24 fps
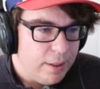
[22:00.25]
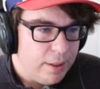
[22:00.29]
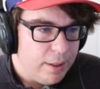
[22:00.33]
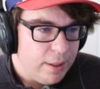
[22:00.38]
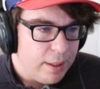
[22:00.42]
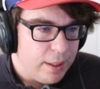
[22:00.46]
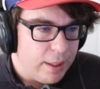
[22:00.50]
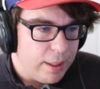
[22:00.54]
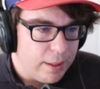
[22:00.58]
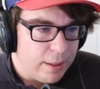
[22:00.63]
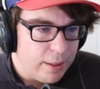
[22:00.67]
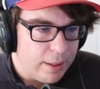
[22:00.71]

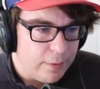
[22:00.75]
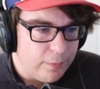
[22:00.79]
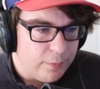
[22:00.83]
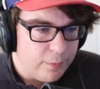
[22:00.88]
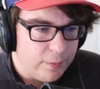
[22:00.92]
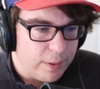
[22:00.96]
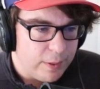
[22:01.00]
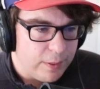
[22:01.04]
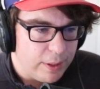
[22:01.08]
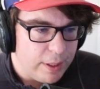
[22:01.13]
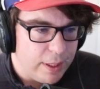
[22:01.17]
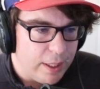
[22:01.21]
And I've
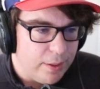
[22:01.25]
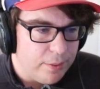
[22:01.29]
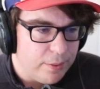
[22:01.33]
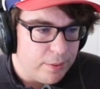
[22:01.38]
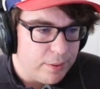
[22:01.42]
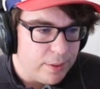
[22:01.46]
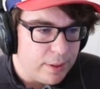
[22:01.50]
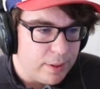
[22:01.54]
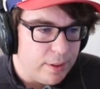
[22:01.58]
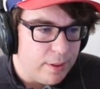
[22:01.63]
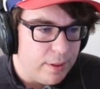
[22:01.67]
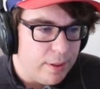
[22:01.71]
encountered the
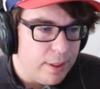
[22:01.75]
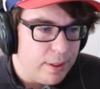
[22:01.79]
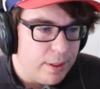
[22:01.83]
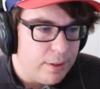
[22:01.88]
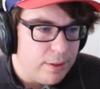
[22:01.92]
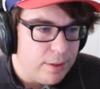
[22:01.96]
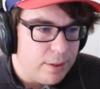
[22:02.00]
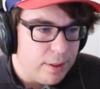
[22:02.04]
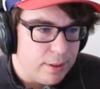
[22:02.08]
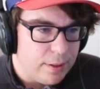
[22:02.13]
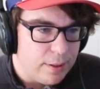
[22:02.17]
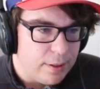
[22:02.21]
glitch
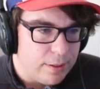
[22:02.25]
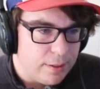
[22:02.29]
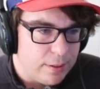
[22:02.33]
that this game